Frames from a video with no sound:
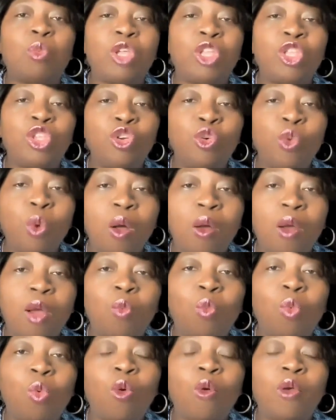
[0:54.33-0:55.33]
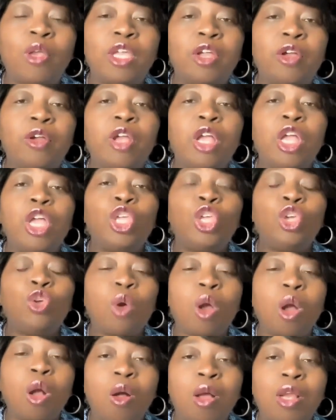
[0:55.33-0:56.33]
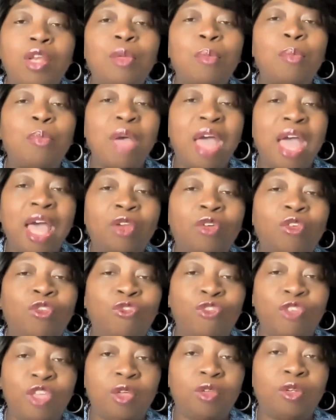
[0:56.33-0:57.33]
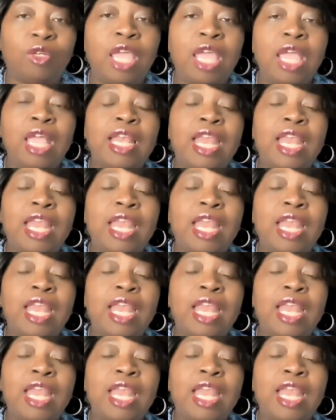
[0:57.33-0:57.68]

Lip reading: when you are a warrior, you are on the battlefield.